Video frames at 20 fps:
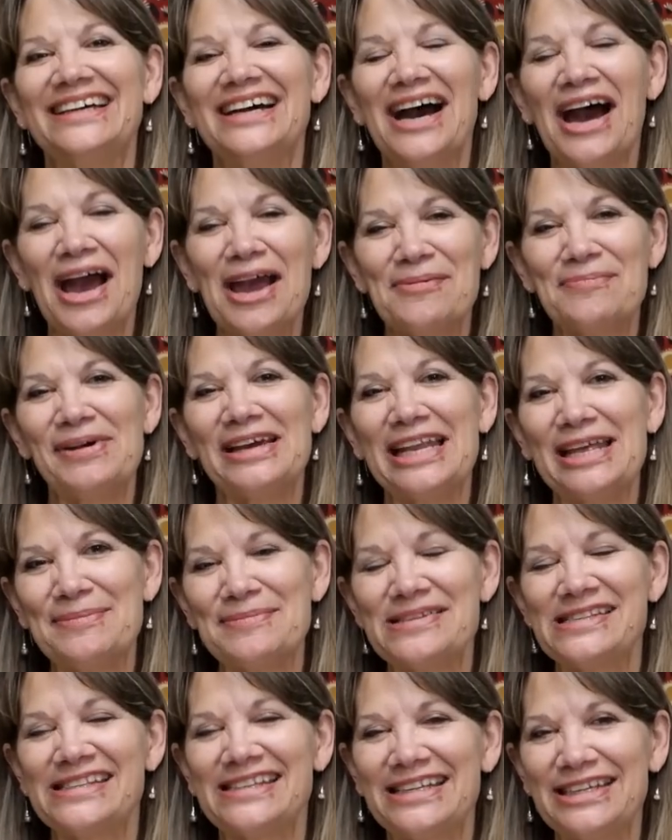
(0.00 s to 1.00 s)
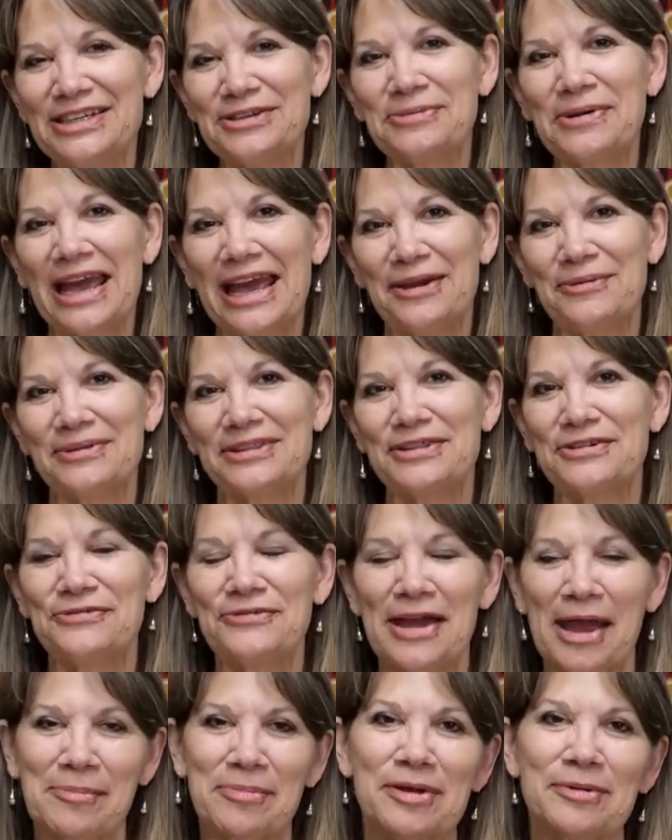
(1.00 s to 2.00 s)
Hi, my name is Cindy Rang with the
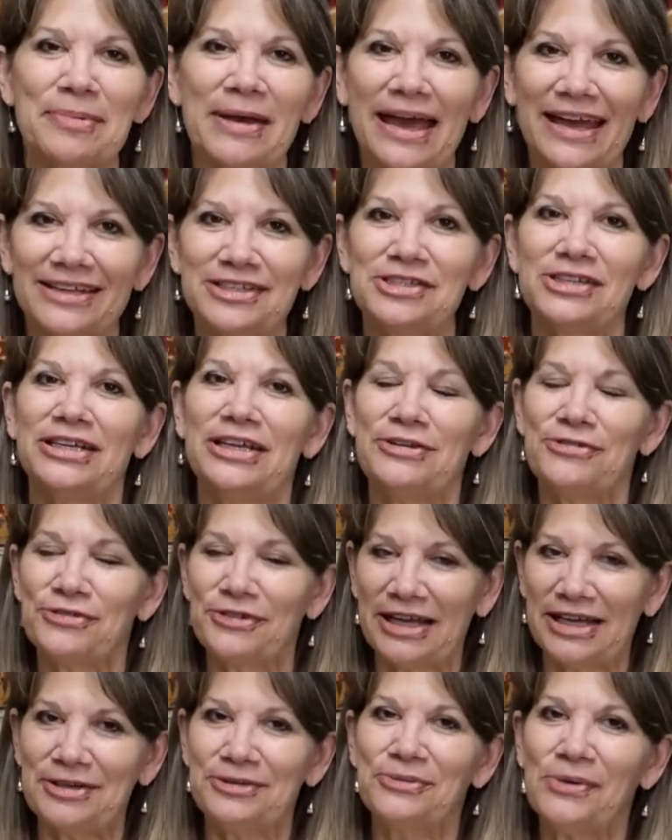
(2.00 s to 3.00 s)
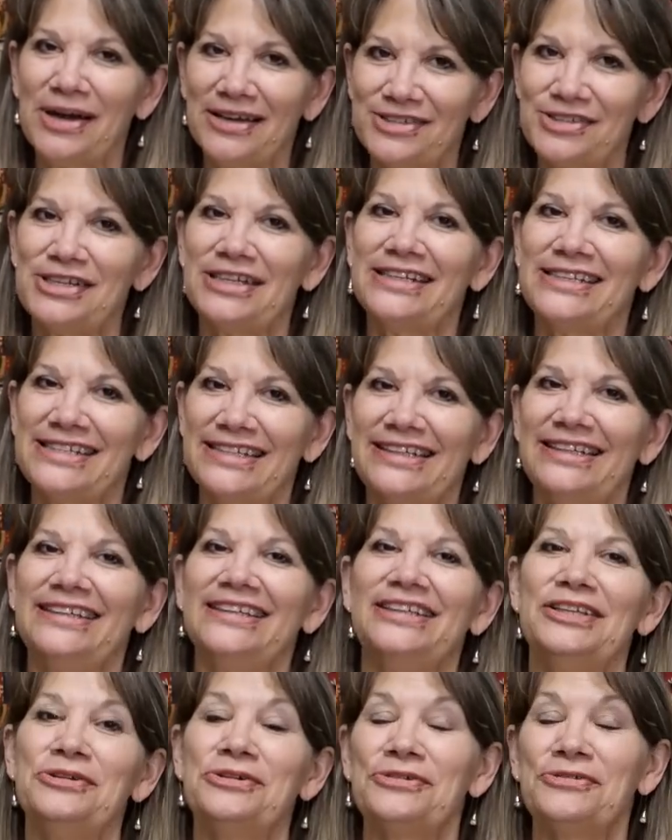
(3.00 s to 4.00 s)
Fabric Patch in Ephrata, Washington.
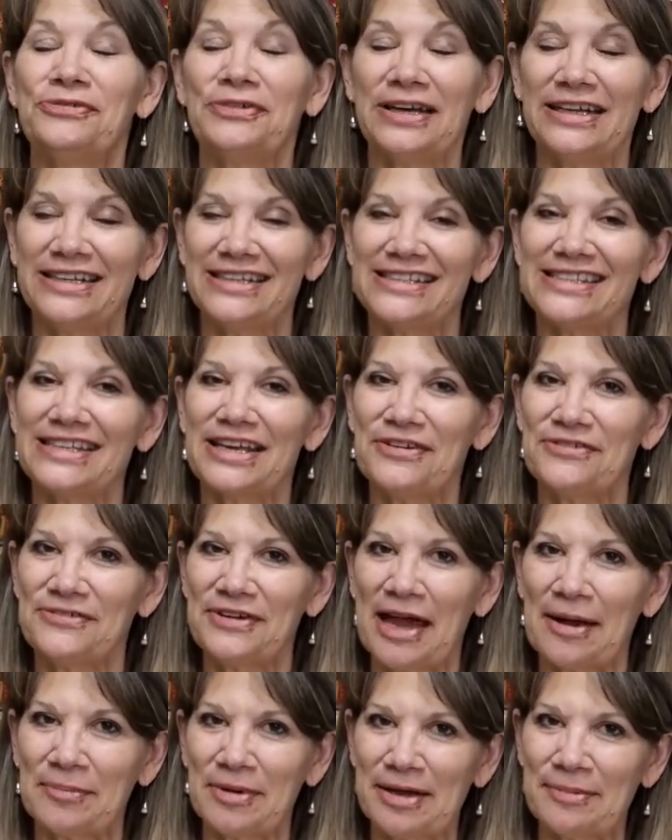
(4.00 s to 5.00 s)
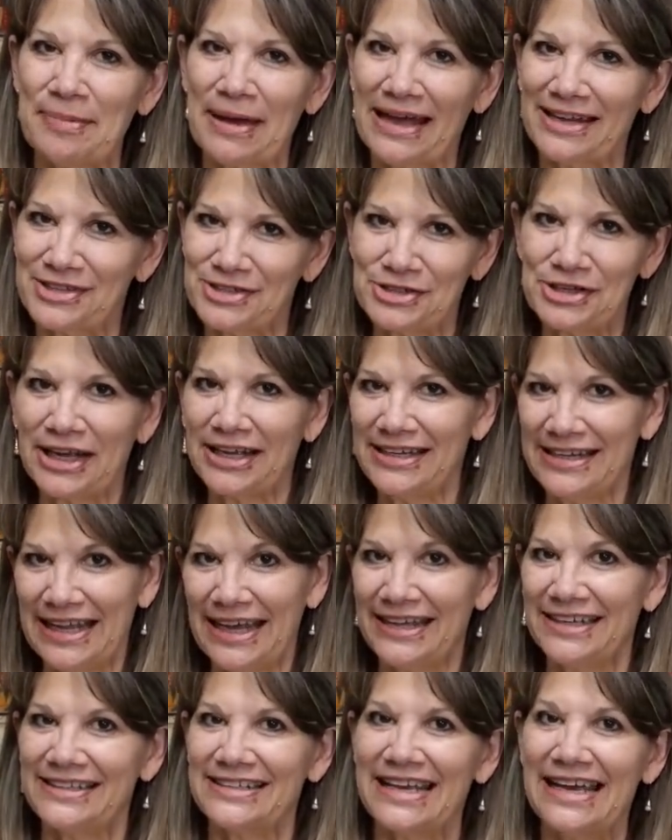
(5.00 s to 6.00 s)
You can find us at
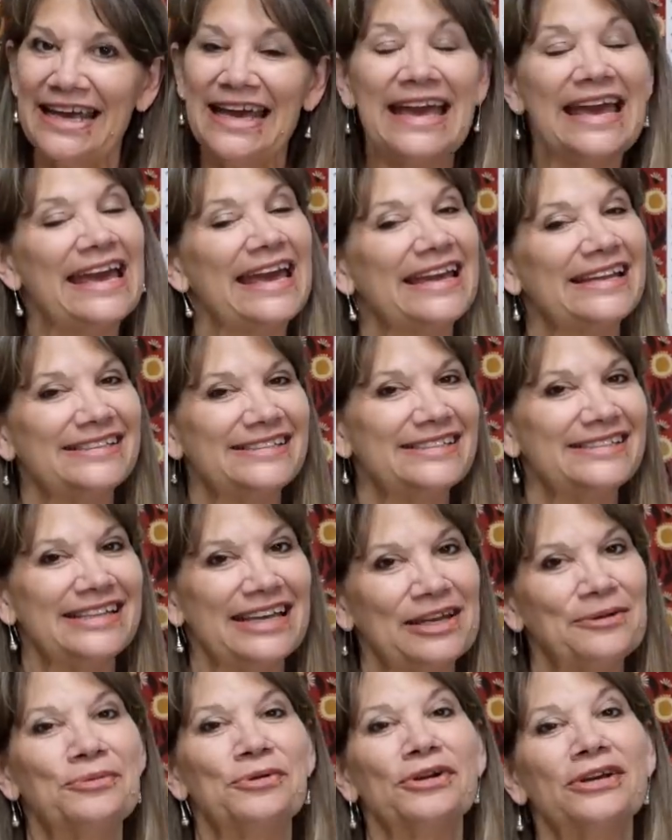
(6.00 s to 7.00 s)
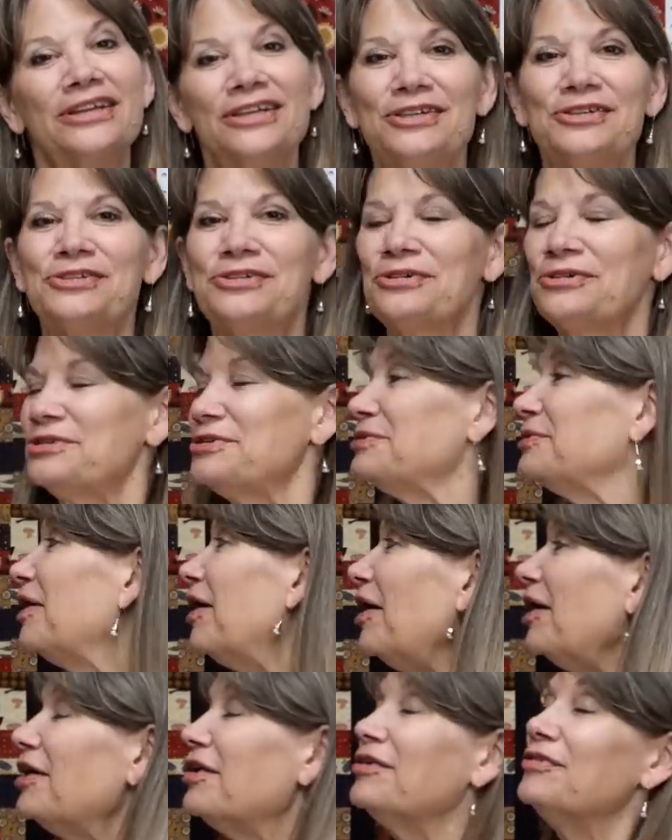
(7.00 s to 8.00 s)
fabricpatch.net. And today we're going to show you
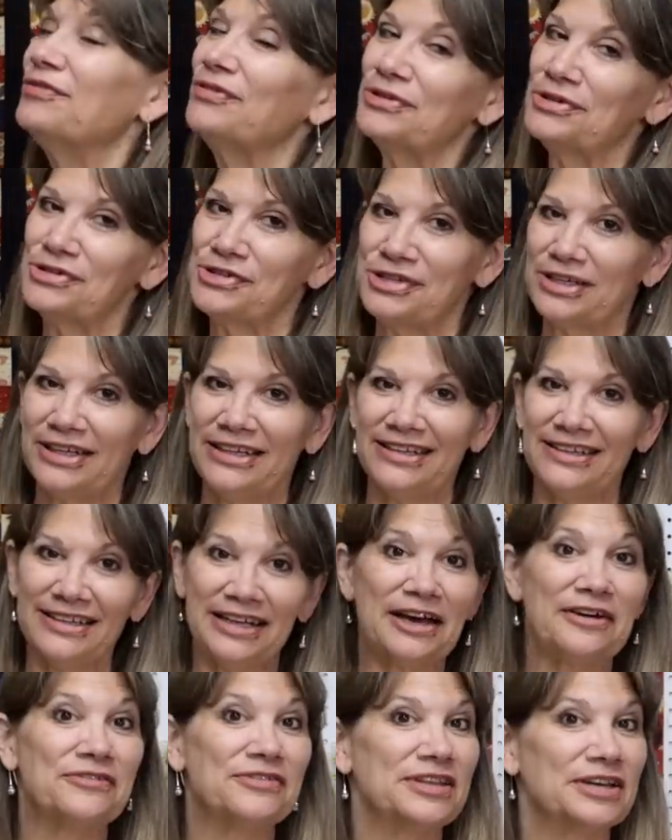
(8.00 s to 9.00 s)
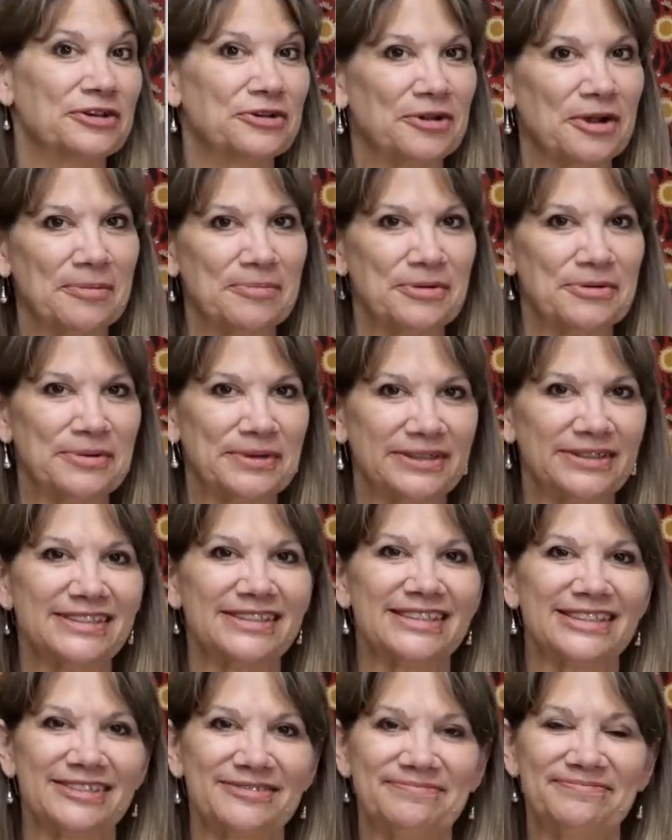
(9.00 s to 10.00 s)
our version of the crumb
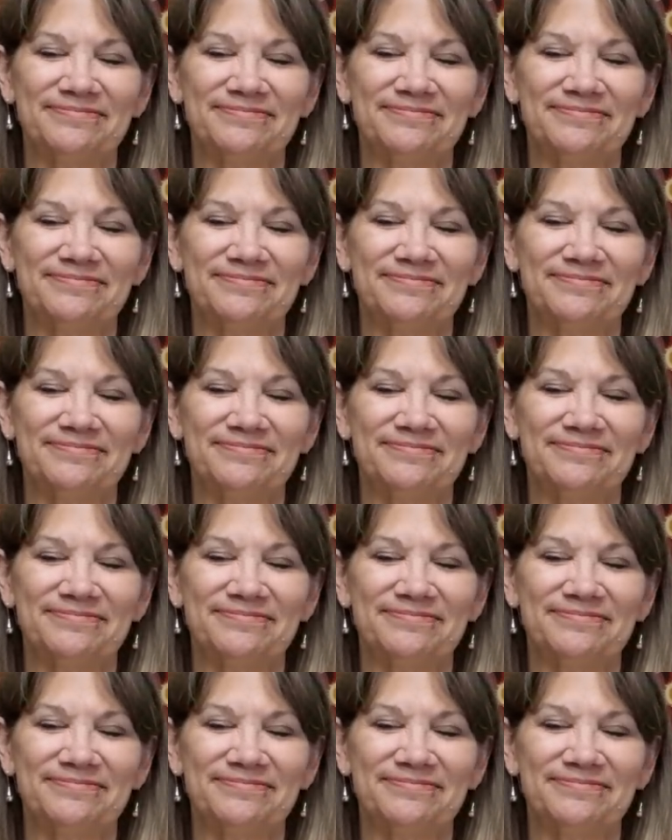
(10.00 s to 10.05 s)
quilt.